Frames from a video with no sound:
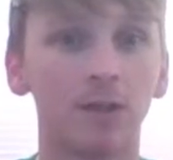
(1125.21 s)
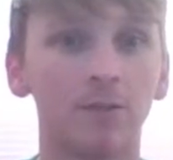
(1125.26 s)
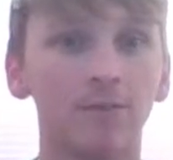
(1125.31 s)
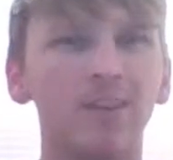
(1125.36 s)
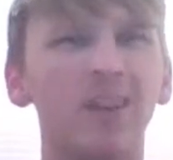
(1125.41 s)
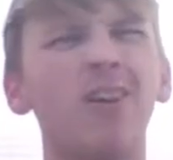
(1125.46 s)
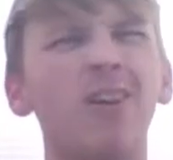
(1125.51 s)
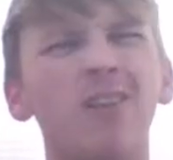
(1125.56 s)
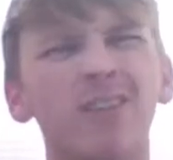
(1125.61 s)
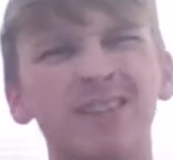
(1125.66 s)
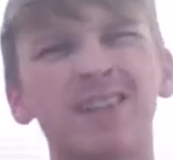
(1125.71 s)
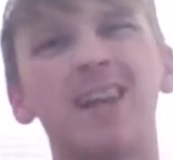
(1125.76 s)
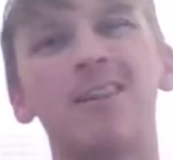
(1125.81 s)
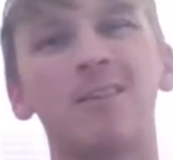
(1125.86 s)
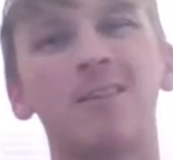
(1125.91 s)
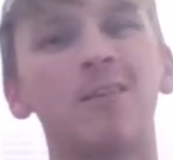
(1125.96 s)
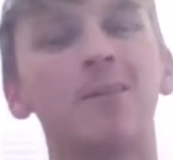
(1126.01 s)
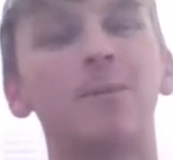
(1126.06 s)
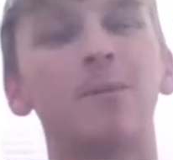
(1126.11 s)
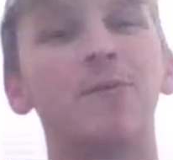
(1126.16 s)
They are
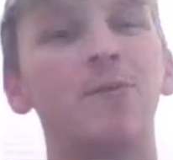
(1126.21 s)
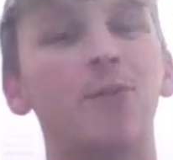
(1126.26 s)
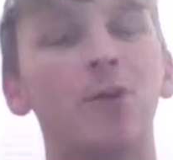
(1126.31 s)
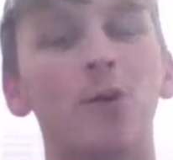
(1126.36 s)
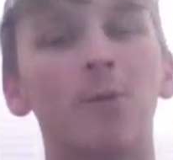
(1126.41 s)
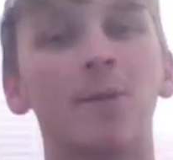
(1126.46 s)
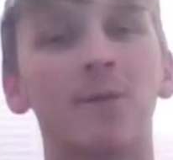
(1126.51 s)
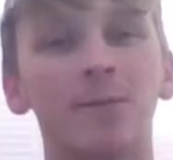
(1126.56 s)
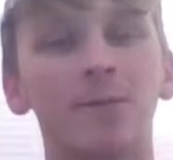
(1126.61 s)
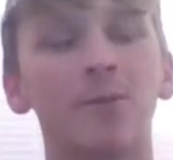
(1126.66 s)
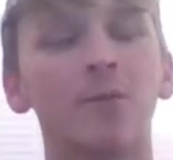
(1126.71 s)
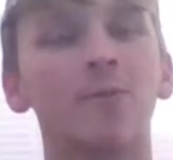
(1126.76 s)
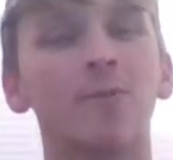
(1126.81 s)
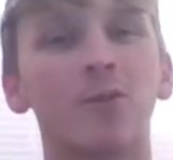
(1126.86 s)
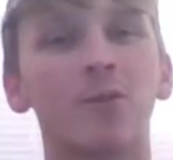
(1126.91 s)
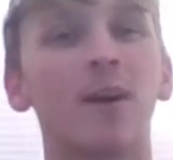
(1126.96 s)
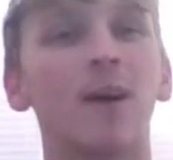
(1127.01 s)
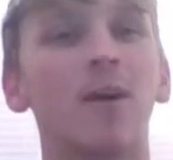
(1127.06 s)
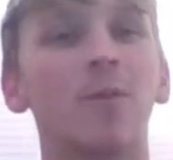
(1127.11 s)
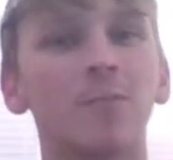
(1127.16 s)
technically performing in front of a
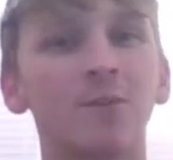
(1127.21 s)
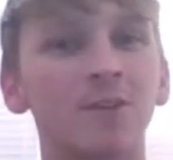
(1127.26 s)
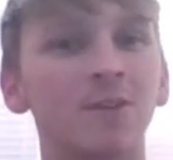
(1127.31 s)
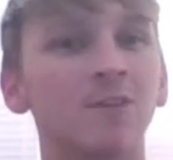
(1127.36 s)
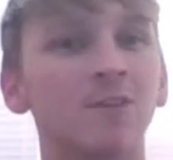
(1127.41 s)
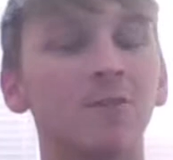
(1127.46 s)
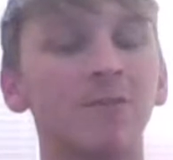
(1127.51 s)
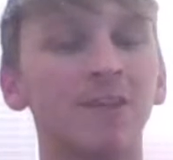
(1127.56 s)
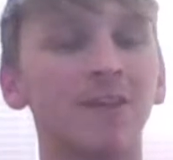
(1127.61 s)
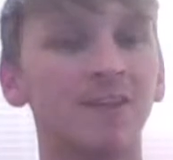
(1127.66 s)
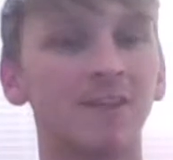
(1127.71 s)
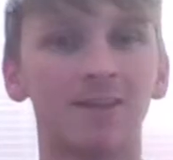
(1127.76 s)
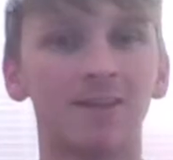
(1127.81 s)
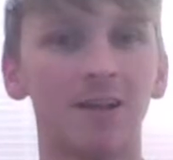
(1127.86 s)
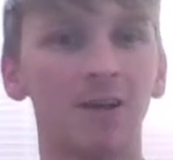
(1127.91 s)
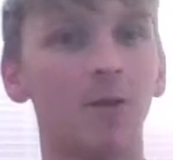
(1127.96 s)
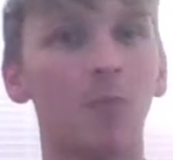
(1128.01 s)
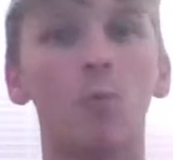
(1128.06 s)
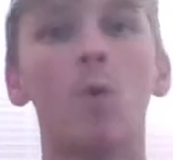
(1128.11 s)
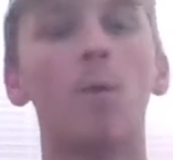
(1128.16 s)
crowd because there is
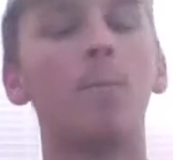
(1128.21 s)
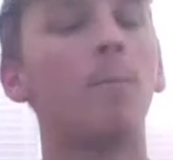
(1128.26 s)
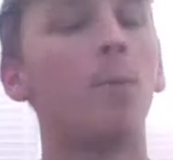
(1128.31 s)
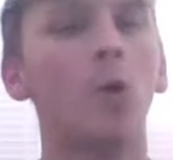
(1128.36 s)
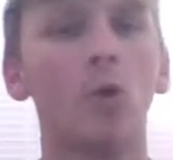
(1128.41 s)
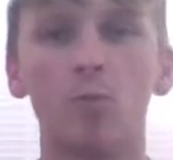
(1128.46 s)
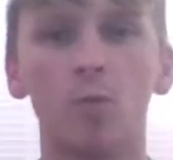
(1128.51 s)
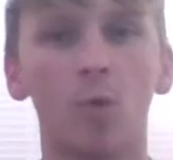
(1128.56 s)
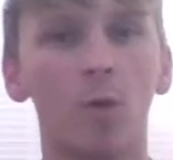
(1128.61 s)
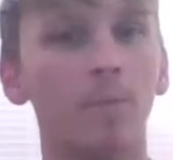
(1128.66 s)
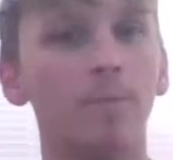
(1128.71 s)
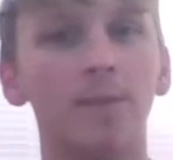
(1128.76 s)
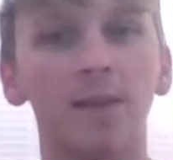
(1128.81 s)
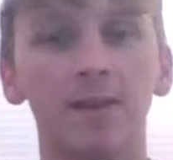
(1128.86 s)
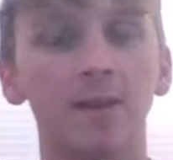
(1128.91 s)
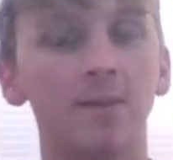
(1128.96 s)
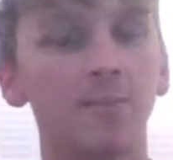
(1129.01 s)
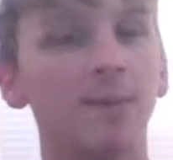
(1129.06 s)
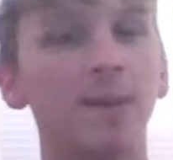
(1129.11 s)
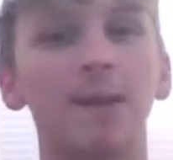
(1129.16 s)
1.1
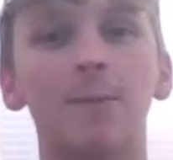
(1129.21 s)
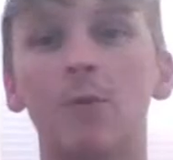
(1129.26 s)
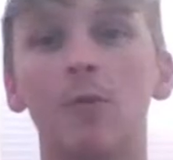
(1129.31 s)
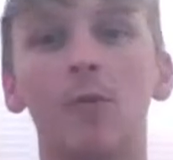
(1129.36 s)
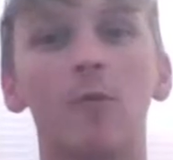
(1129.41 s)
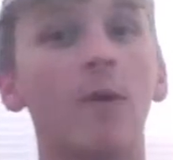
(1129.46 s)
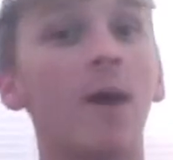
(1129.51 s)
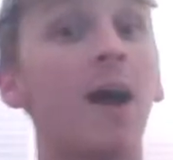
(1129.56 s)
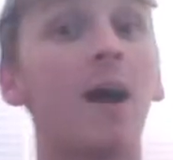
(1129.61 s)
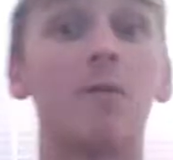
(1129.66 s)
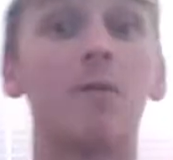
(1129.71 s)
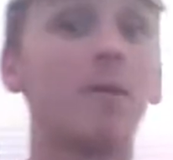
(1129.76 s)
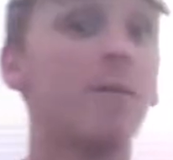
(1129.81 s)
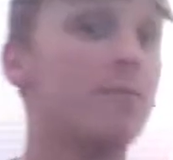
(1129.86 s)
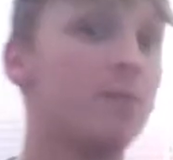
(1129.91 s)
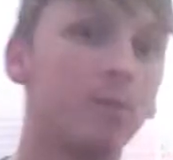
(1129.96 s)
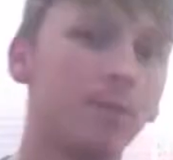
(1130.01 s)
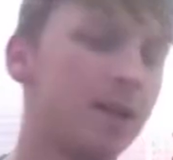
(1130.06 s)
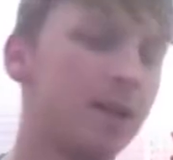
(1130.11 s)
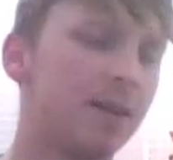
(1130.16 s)
million people, or
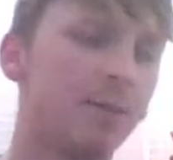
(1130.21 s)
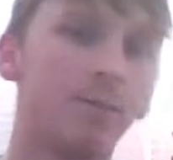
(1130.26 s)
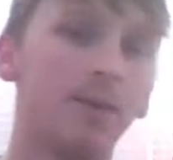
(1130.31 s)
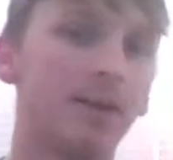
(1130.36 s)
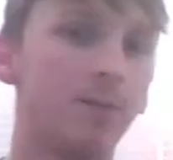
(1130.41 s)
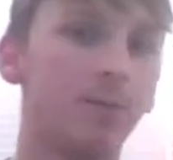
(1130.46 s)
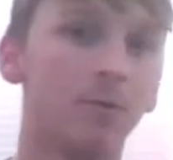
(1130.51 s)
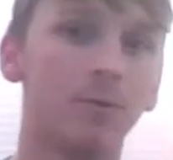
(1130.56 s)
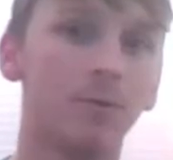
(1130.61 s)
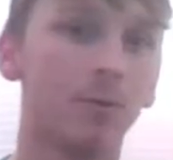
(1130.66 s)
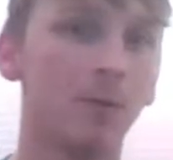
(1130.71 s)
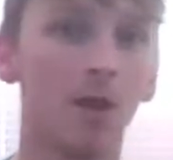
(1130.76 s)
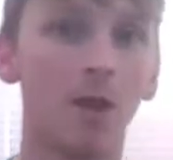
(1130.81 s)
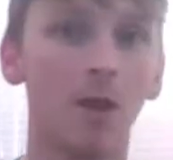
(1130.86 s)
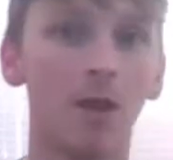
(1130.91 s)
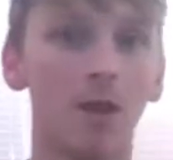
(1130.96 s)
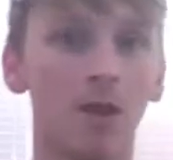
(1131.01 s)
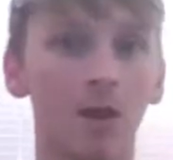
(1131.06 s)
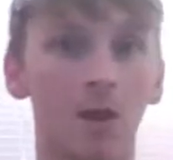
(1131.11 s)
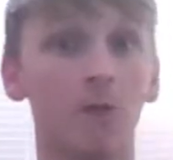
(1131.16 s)
however many people
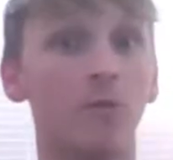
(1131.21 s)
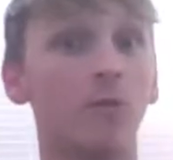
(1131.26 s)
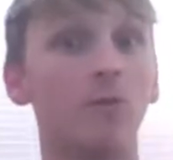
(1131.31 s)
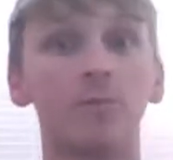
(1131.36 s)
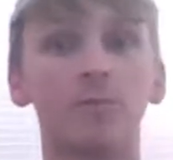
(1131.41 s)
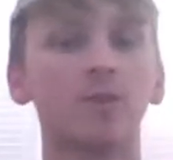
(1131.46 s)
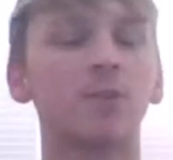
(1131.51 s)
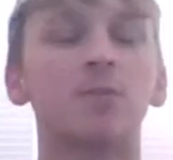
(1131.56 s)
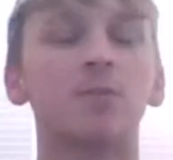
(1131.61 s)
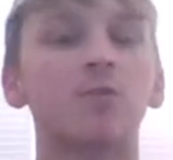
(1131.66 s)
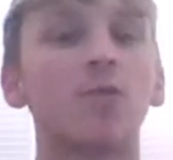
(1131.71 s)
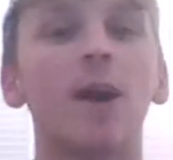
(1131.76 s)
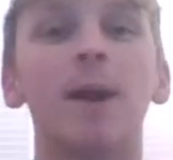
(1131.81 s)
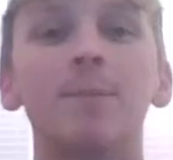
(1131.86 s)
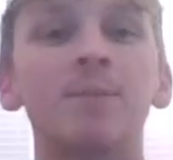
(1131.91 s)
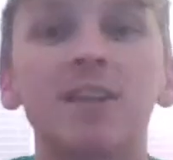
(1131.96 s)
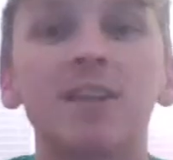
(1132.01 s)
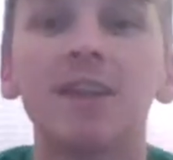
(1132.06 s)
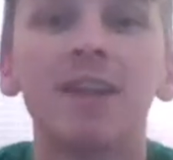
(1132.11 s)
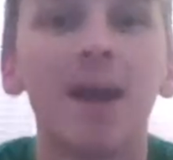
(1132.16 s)
are
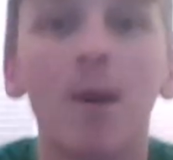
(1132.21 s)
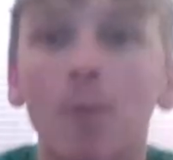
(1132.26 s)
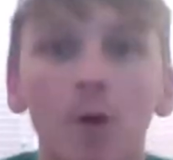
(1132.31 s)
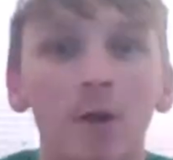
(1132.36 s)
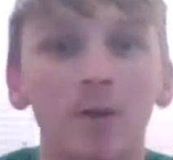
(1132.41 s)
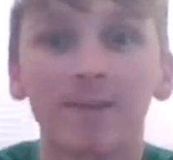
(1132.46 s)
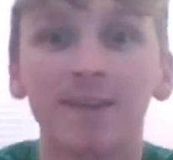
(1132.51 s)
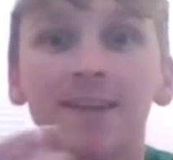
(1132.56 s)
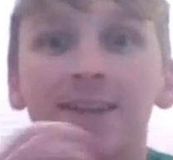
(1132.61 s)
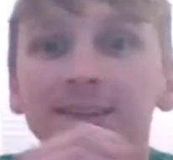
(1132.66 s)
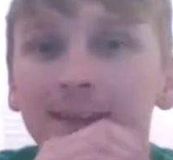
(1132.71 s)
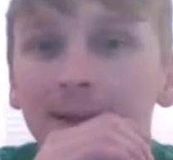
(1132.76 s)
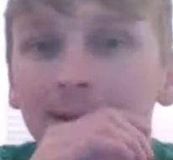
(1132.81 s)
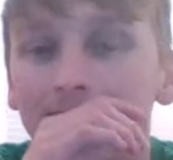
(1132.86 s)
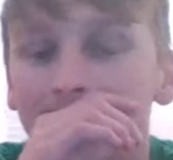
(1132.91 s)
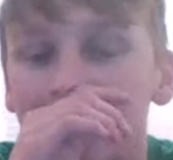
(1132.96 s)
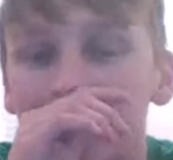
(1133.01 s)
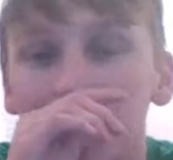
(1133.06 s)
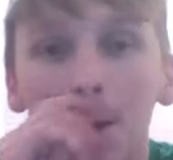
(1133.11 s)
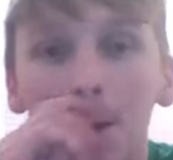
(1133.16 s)
subscribed to the network these days.